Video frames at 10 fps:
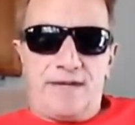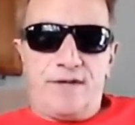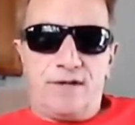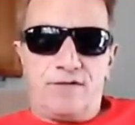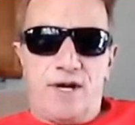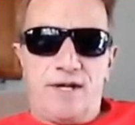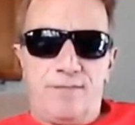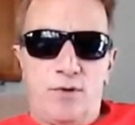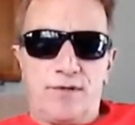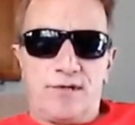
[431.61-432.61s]
If he could ride
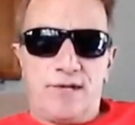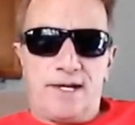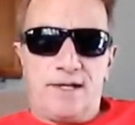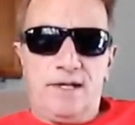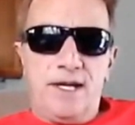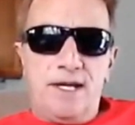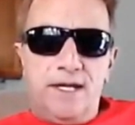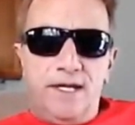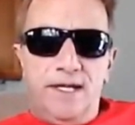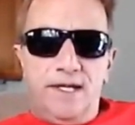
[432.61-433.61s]
a motorcycle,
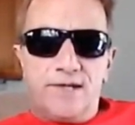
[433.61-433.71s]
he